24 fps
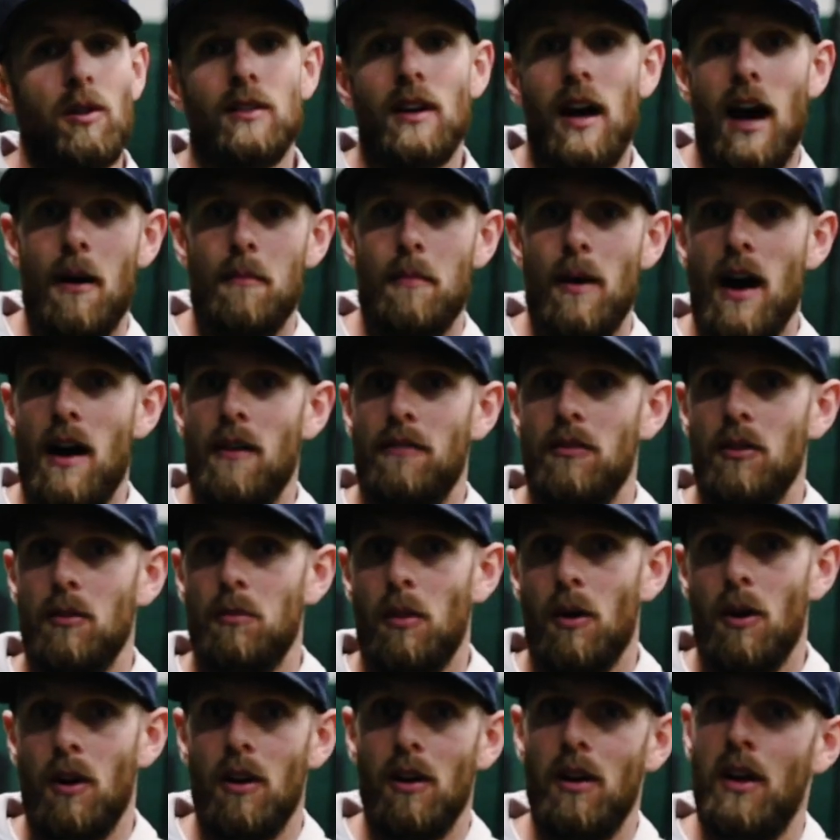top half of the
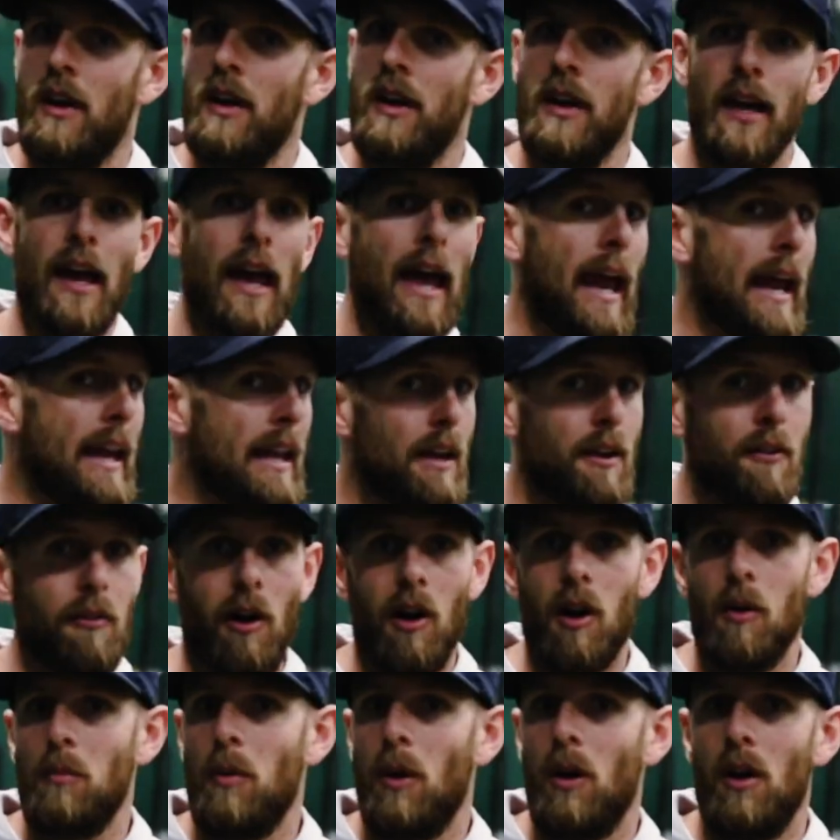ball. Any
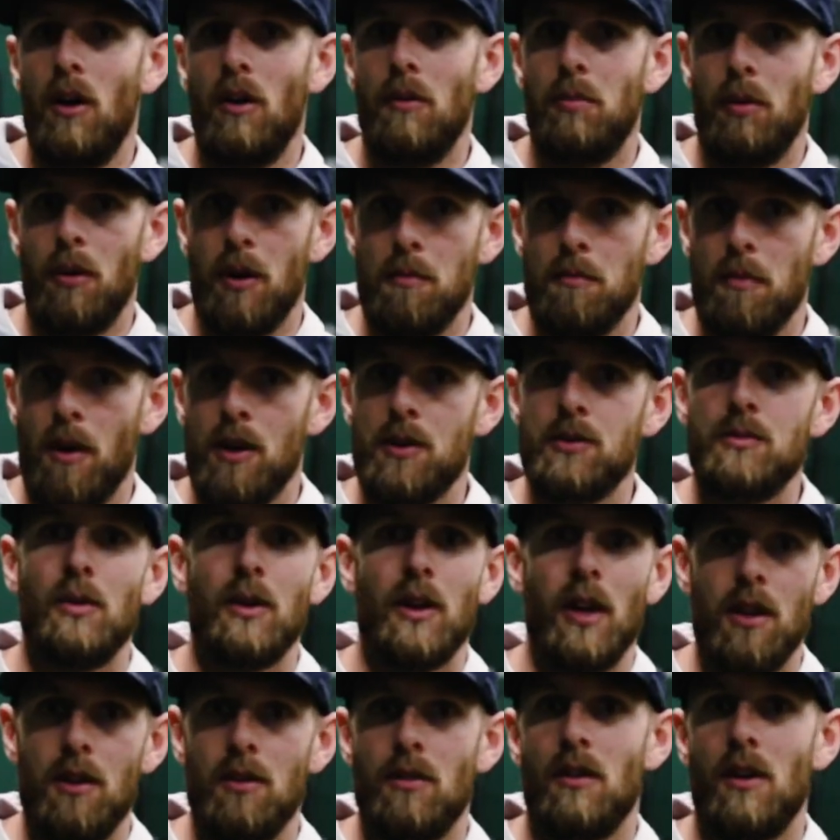ground ball pretty much will
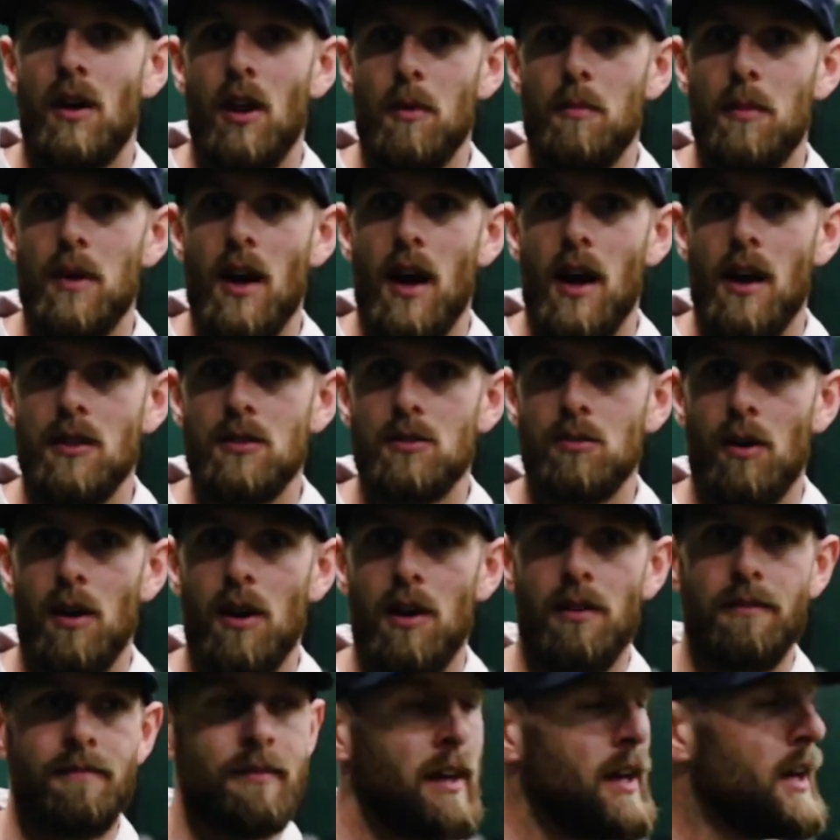get you an RBI as
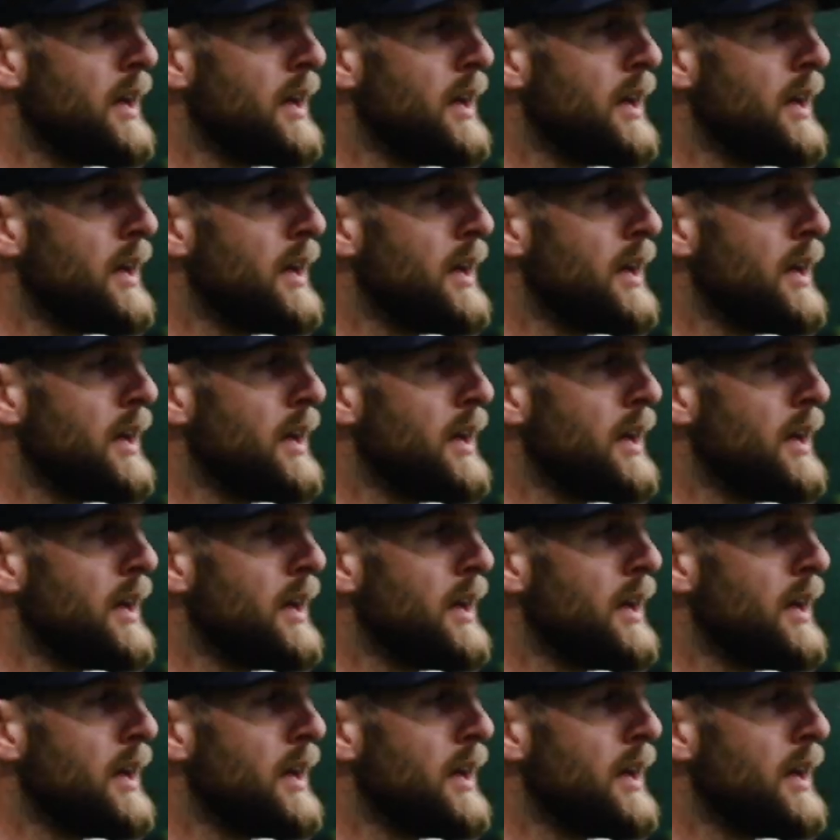well.